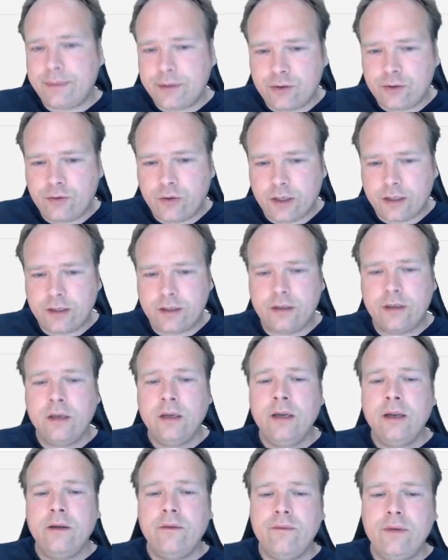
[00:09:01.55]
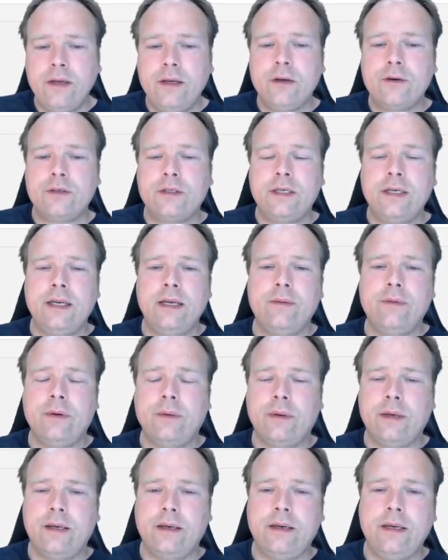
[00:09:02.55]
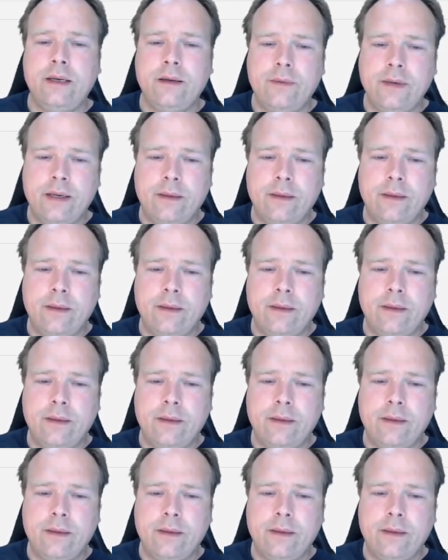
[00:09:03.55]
struct videos. Here we are